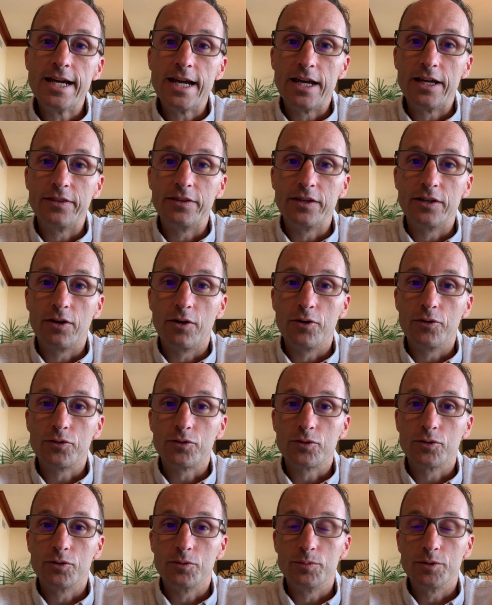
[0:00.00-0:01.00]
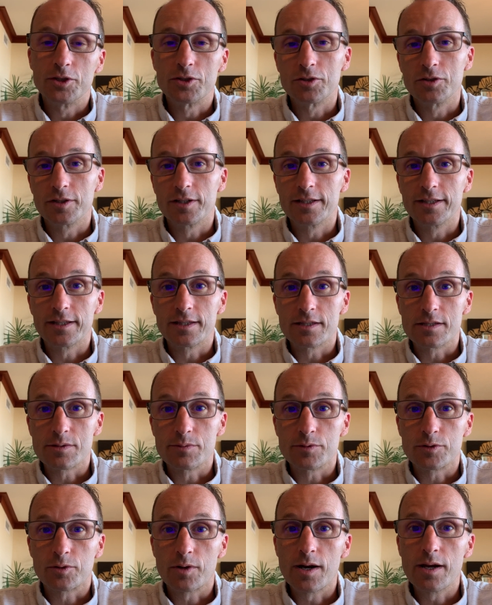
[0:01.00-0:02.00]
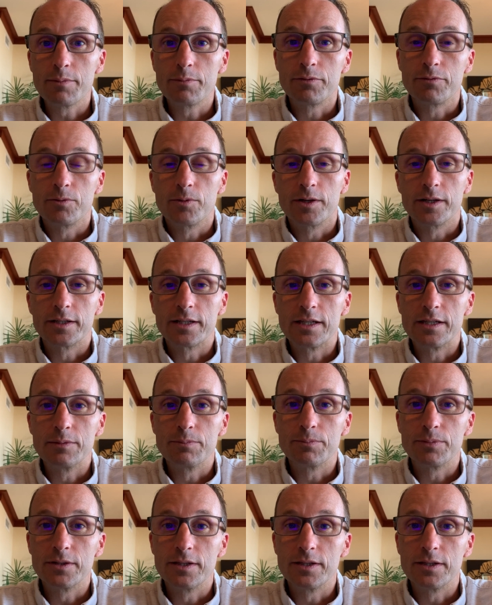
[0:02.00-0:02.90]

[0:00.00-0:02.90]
And then also be sure to click the subscribe if you want to keep